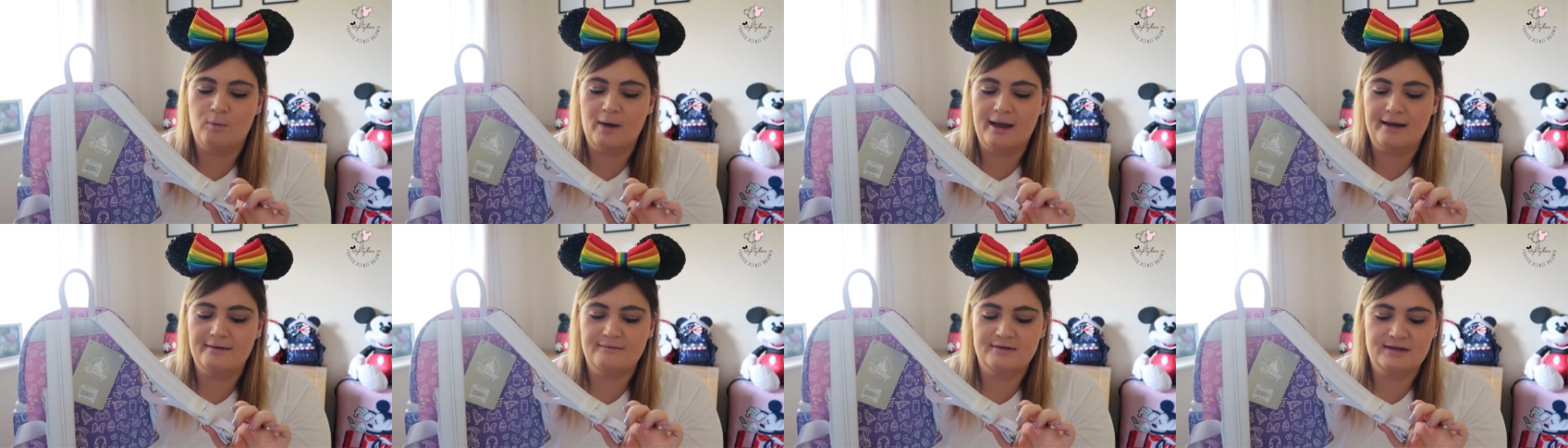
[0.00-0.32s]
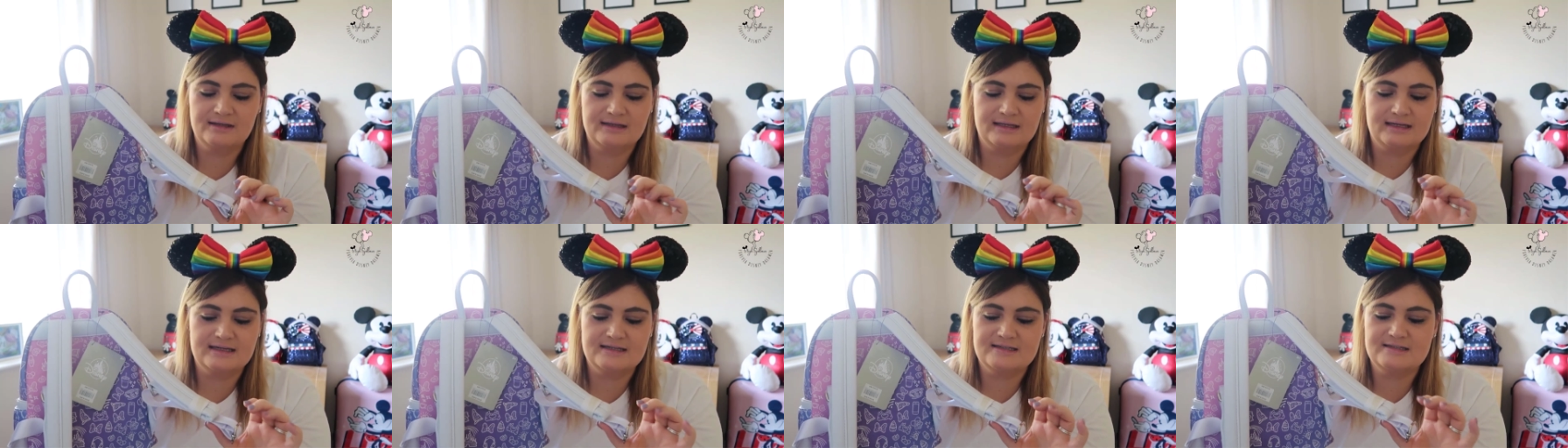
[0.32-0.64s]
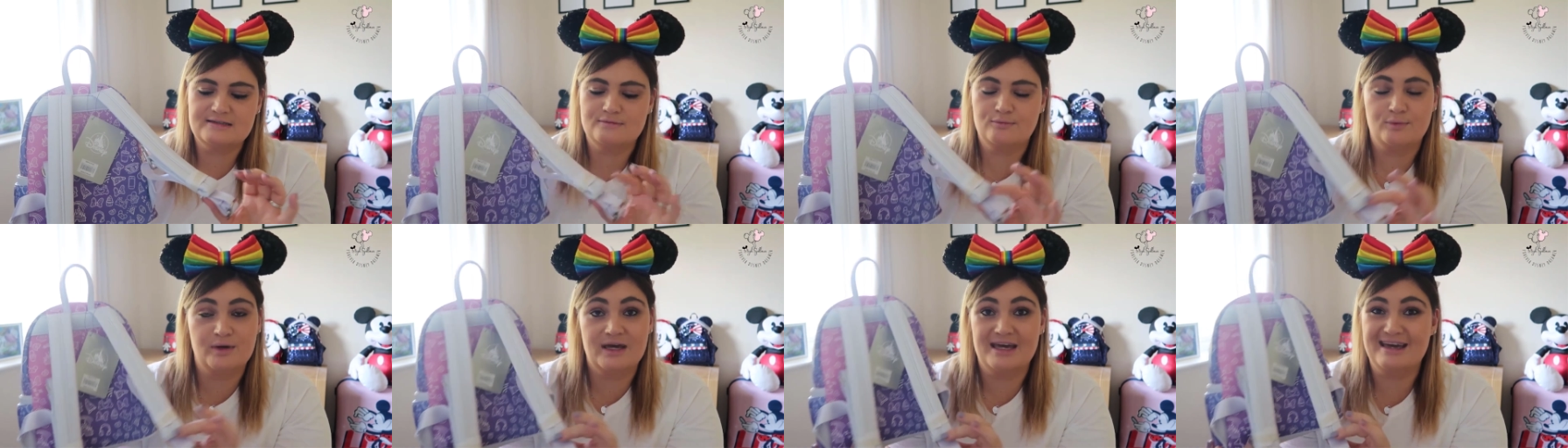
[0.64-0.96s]
wearing
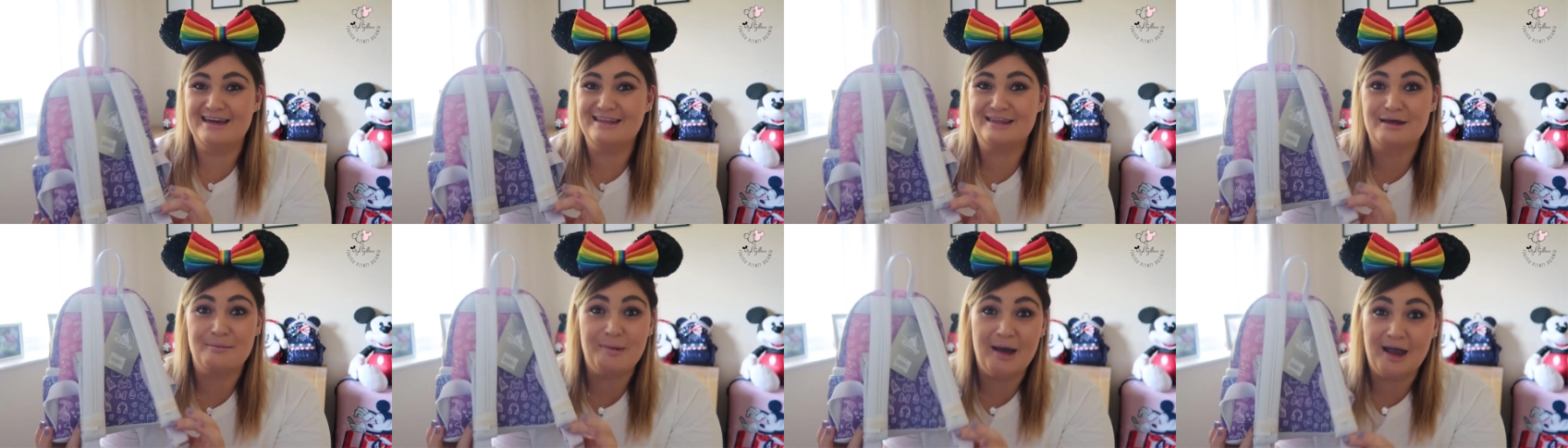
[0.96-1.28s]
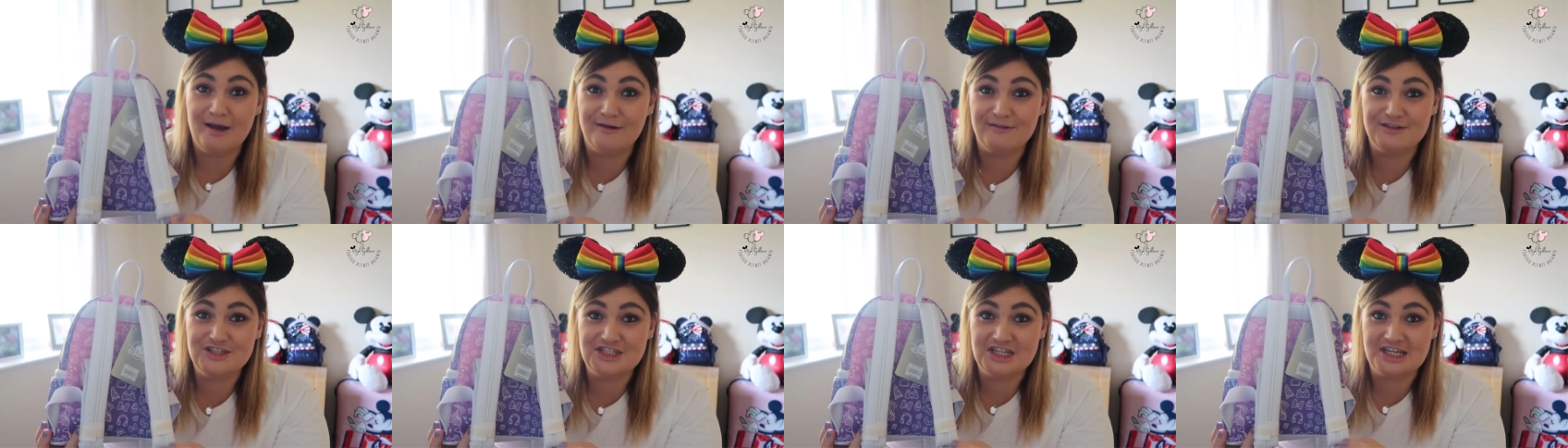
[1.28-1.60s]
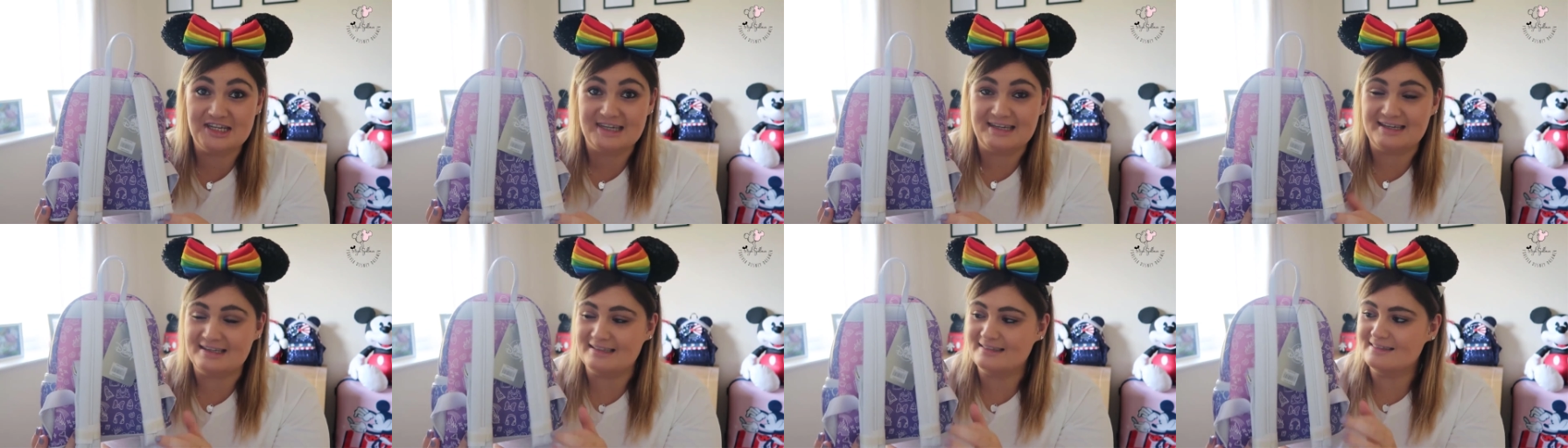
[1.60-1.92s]
this with a pair of
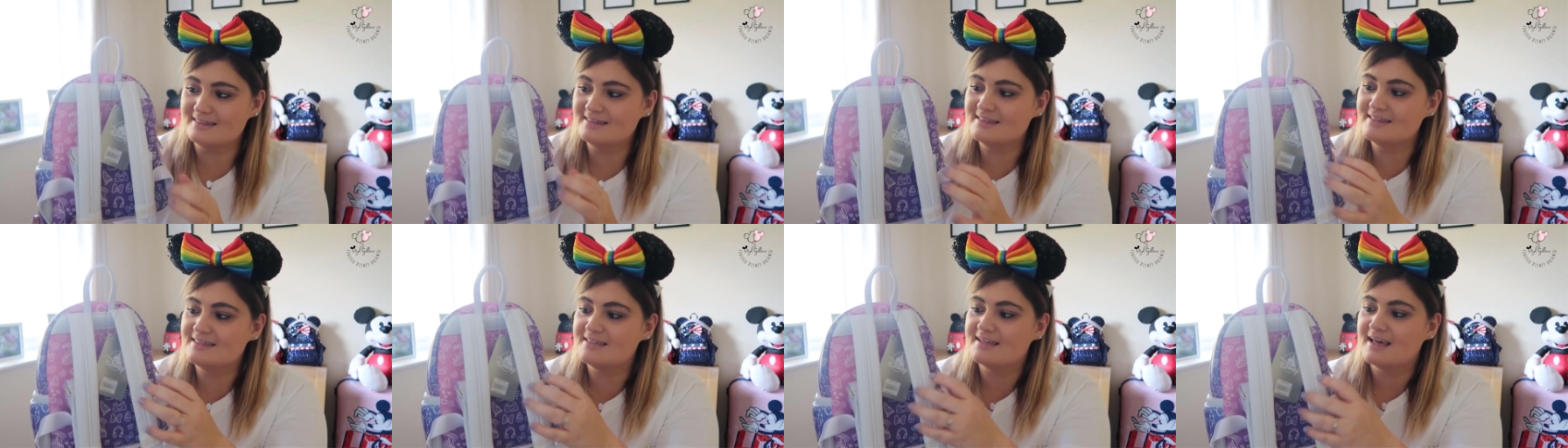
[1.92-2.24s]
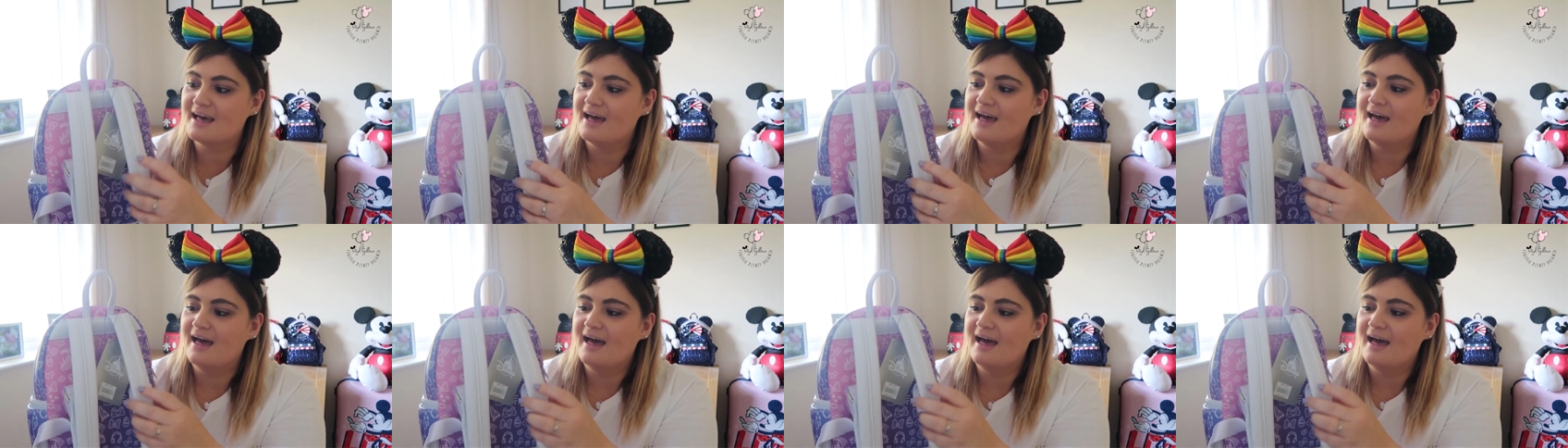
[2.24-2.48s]
jeans